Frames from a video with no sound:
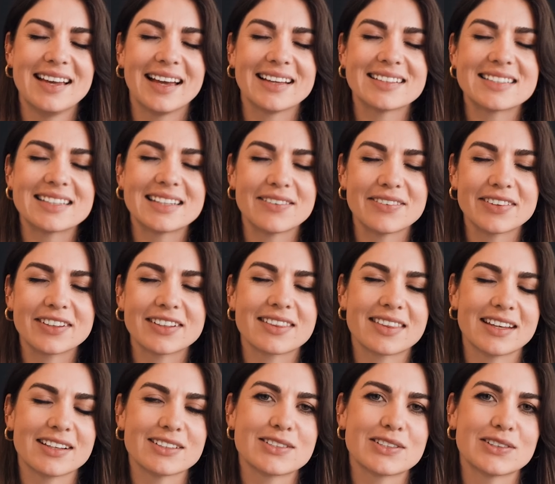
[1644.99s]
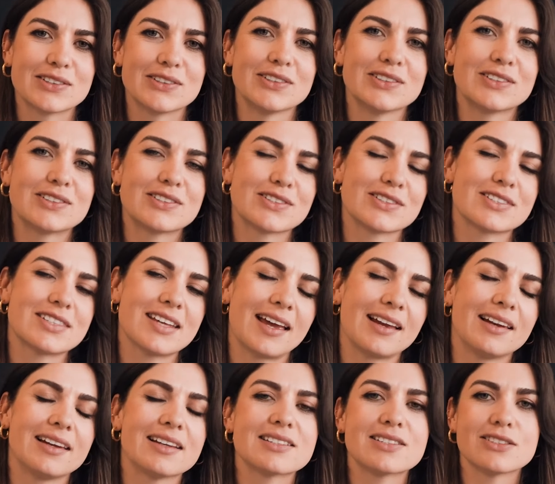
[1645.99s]
it's a difficult thing to to
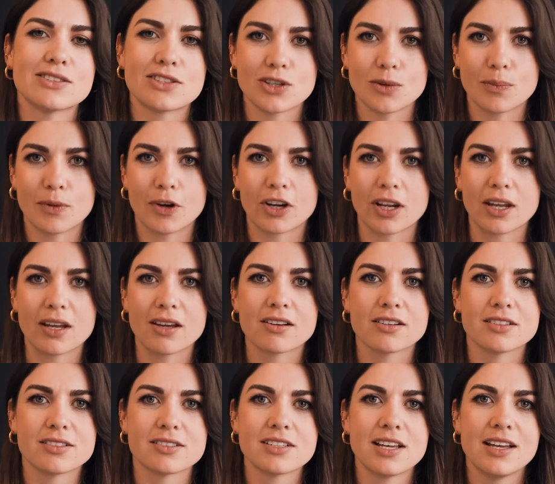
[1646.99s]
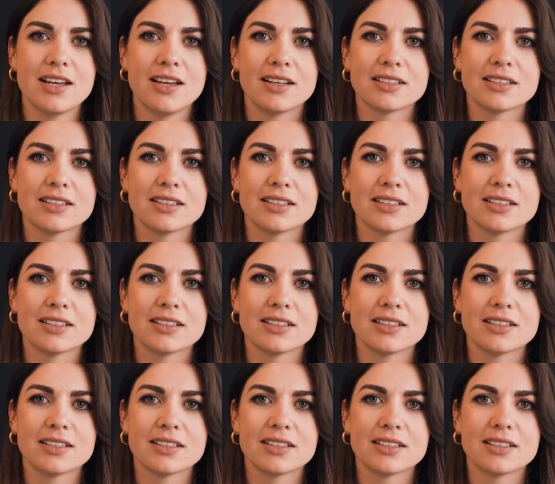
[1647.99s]
say listen to your body because